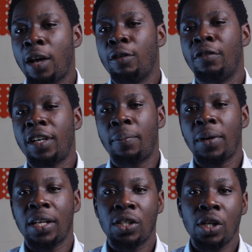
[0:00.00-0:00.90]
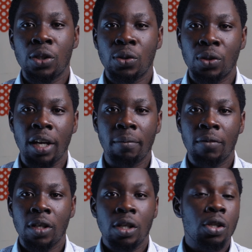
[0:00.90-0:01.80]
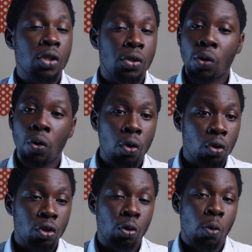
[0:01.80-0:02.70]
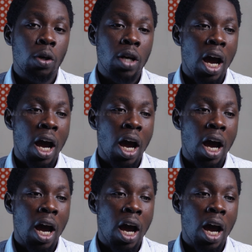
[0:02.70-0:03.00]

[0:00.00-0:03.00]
aloe vera plant to them. So you want to